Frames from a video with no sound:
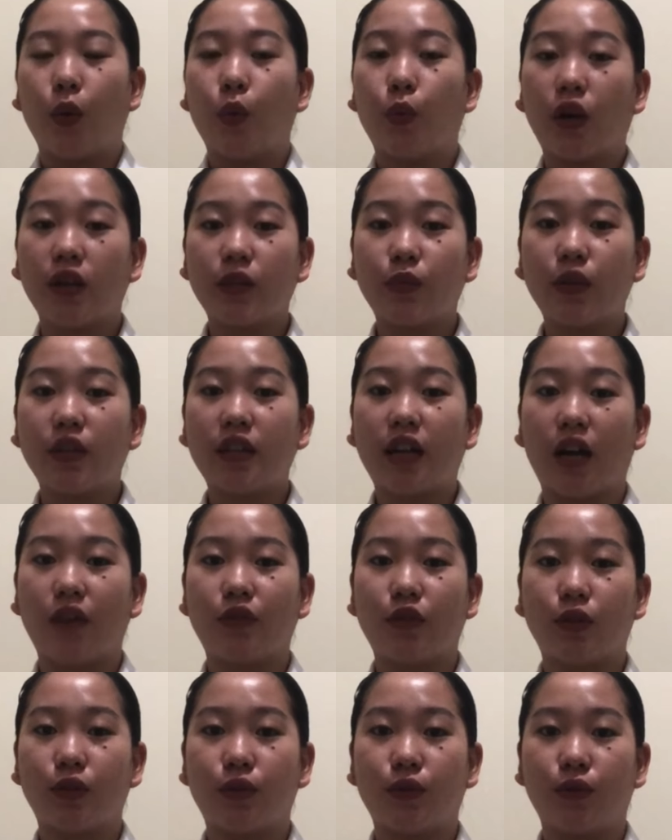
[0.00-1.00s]
What we'll
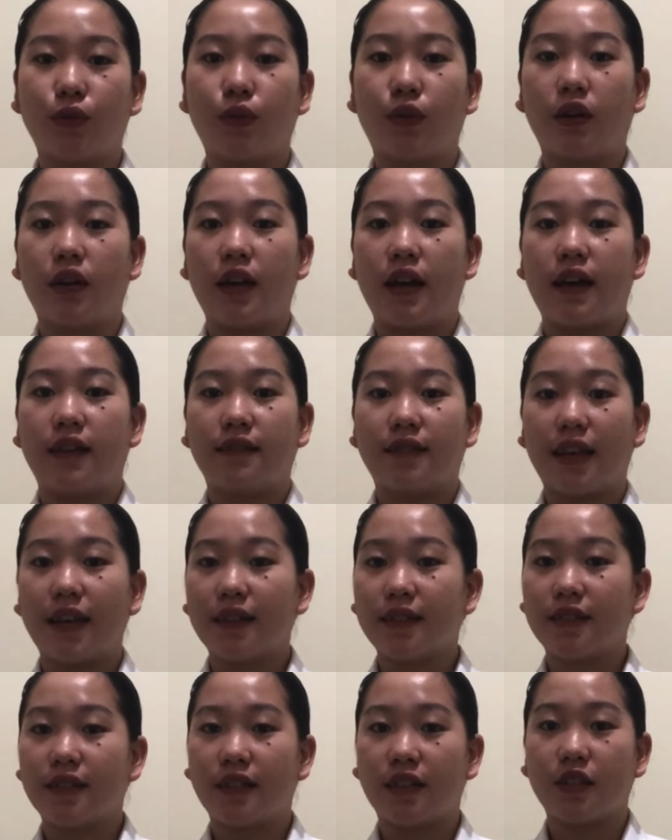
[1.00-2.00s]
have to do
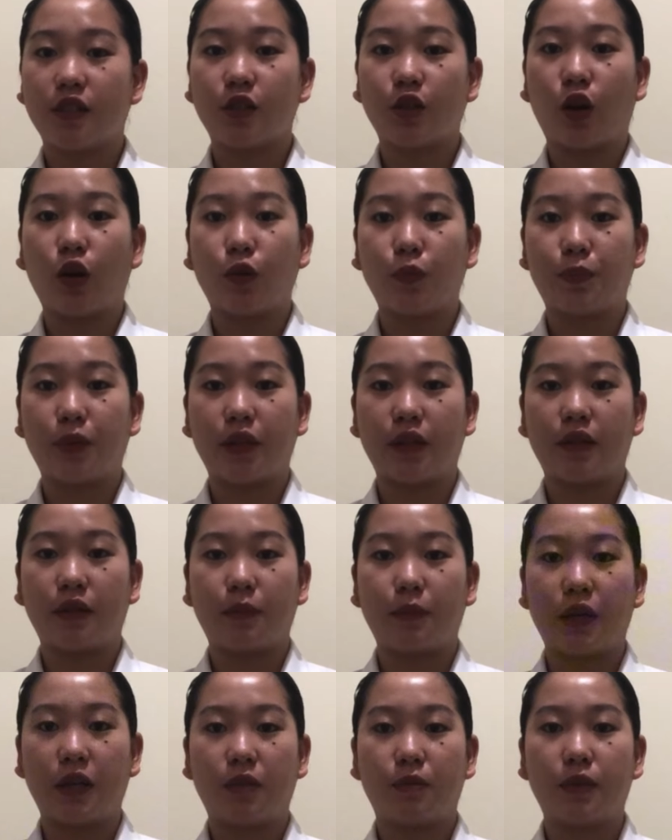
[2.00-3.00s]
next is open the
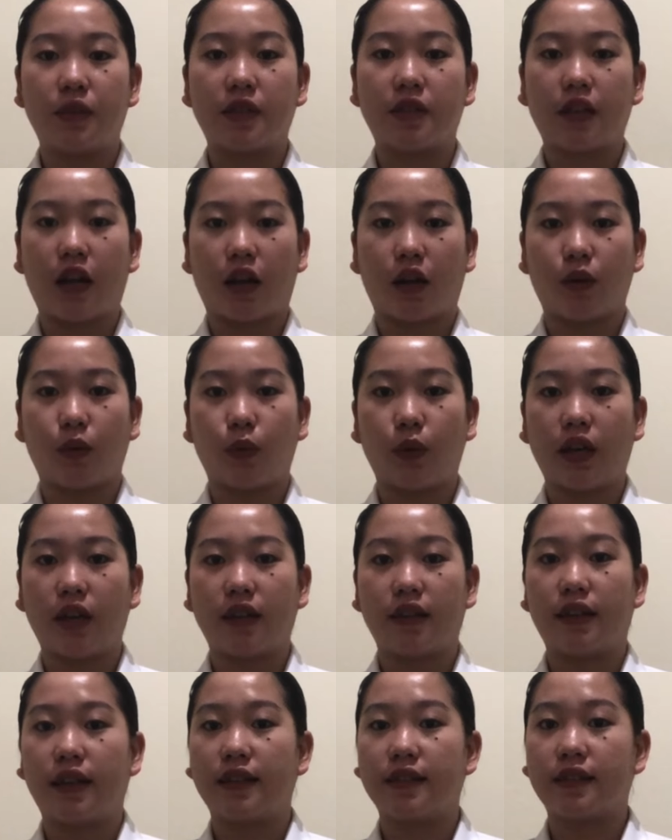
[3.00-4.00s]
baby's
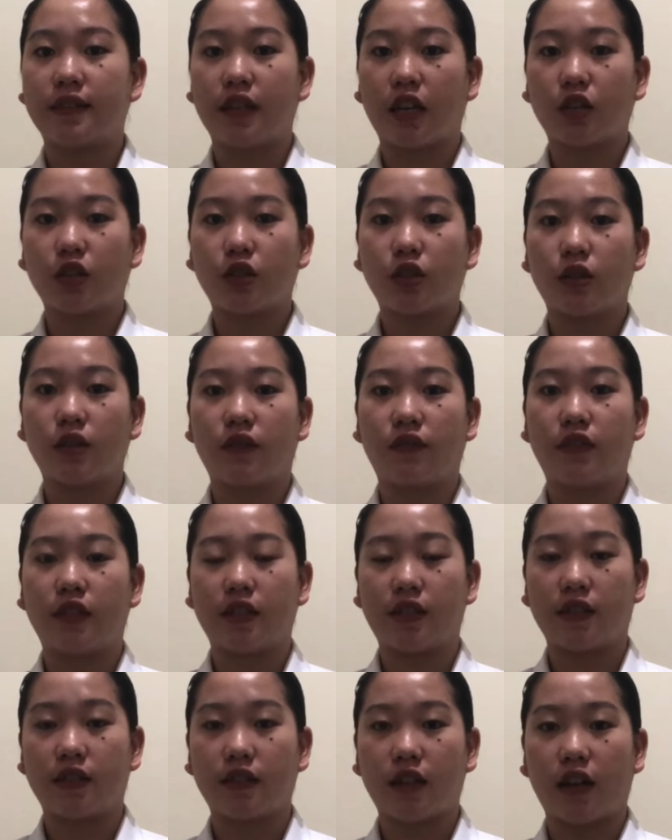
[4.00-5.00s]
airway and suction if
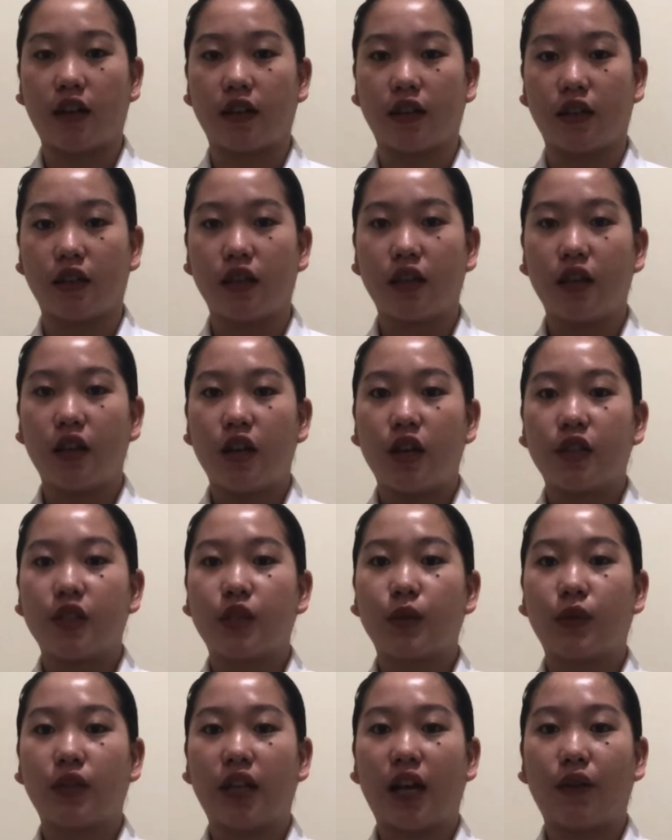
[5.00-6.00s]
necessary.
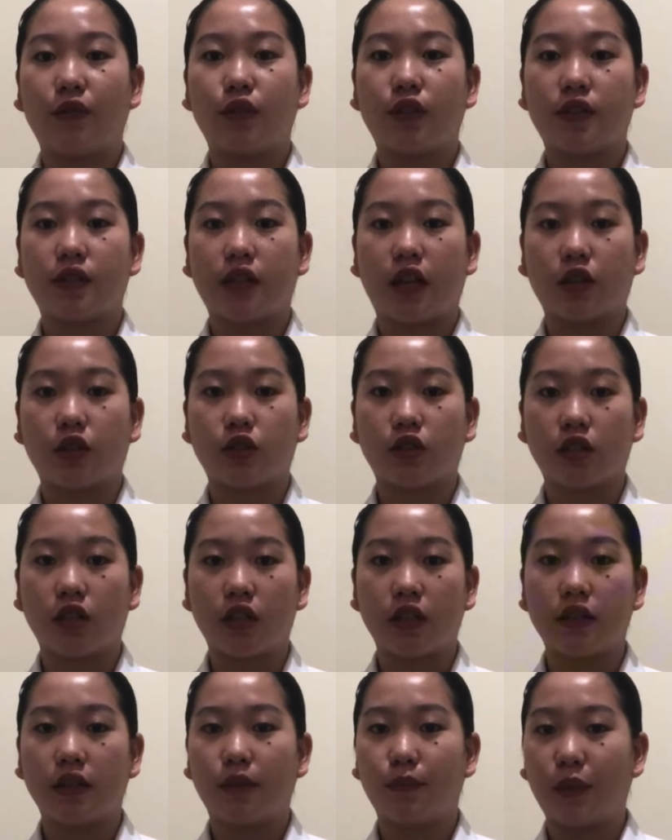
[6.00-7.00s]
So we'll have to
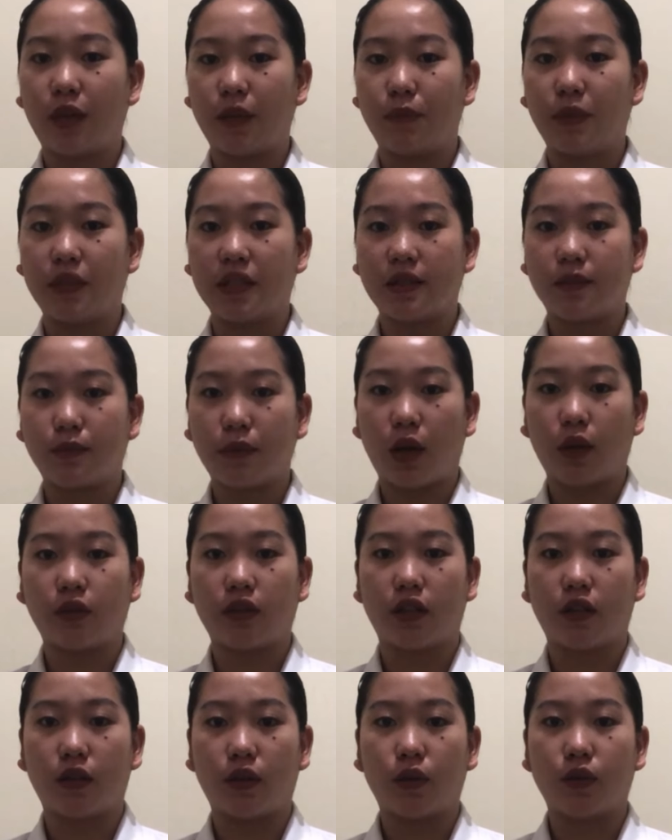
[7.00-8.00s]
suction the baby's
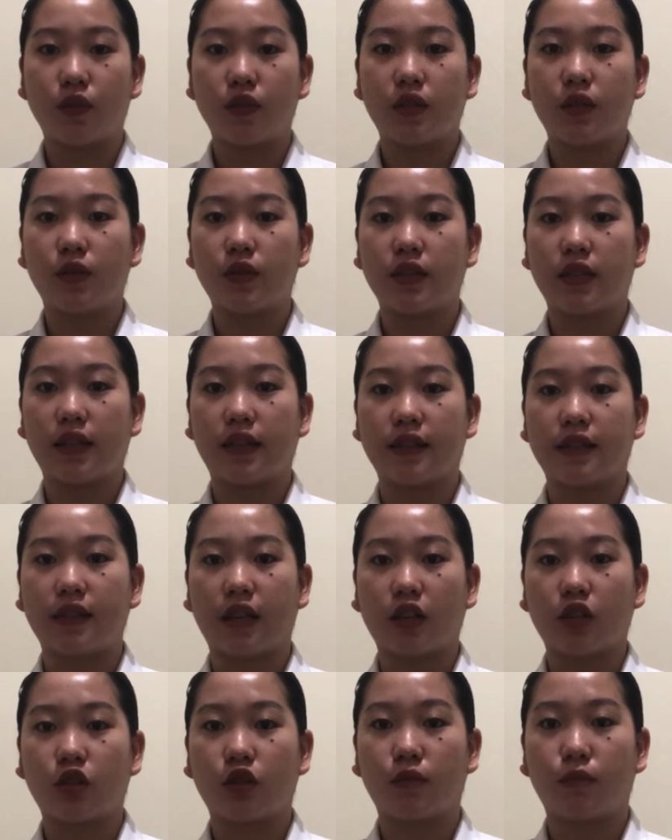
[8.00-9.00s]
mouth and nose using a
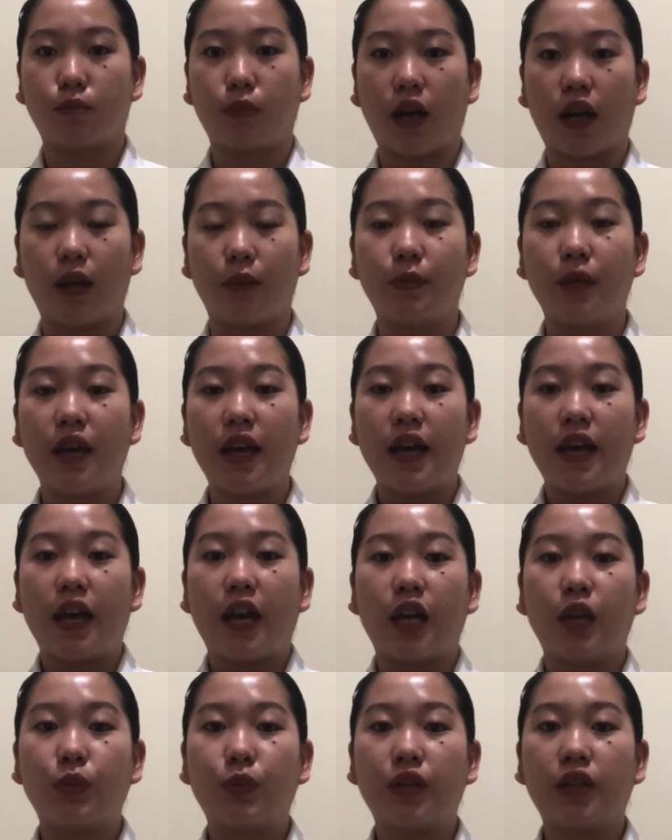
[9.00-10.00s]
suction valve,
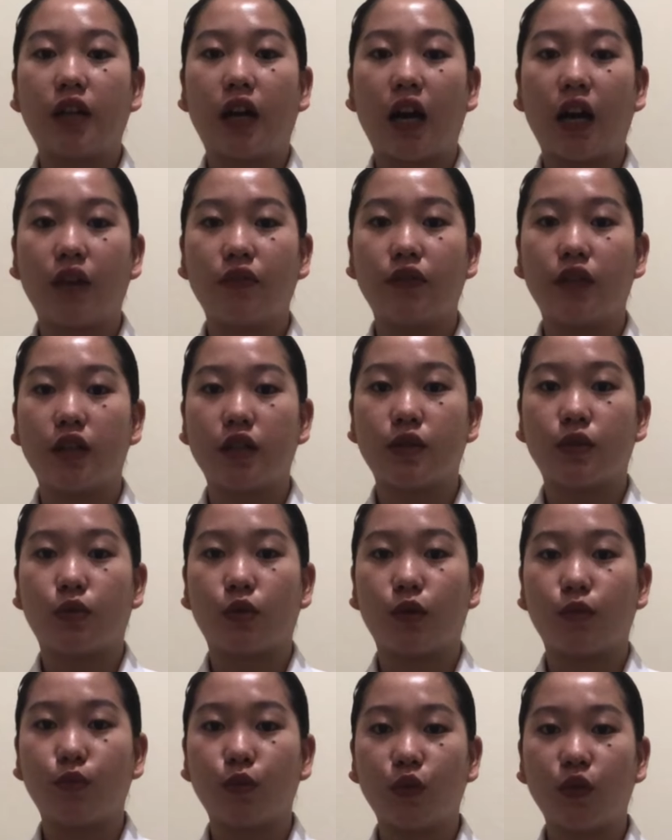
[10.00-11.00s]
and we'll have to
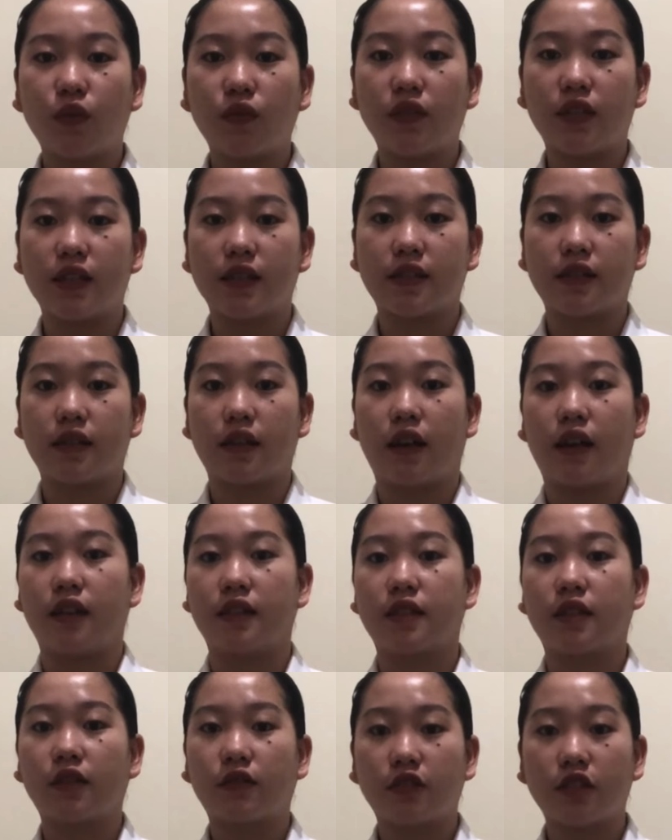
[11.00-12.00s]
remove the
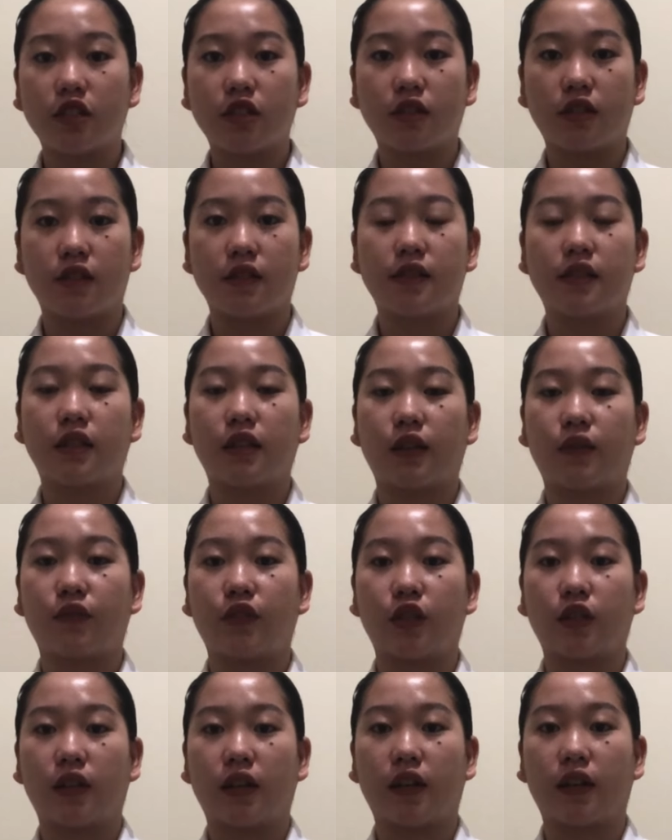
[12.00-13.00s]
secretions if
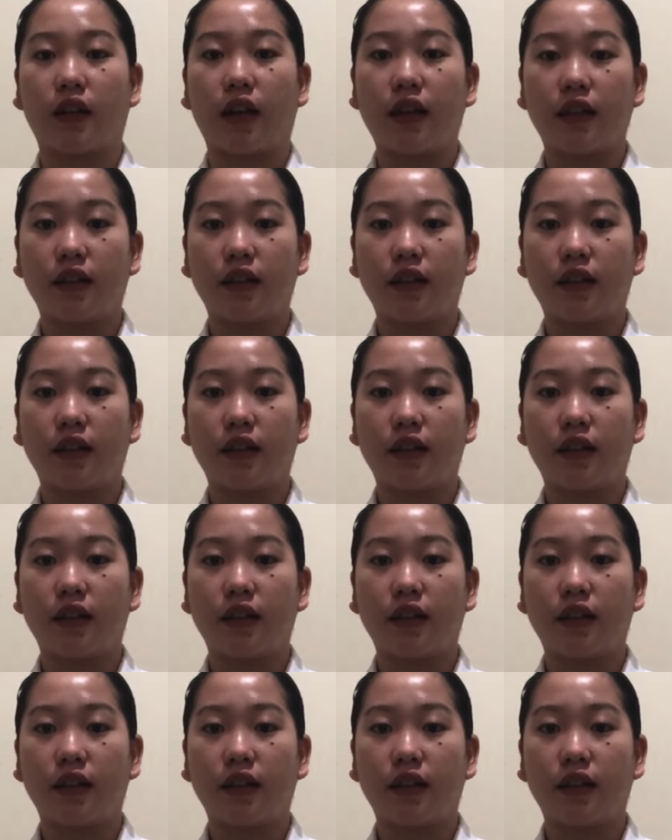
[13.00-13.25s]
there are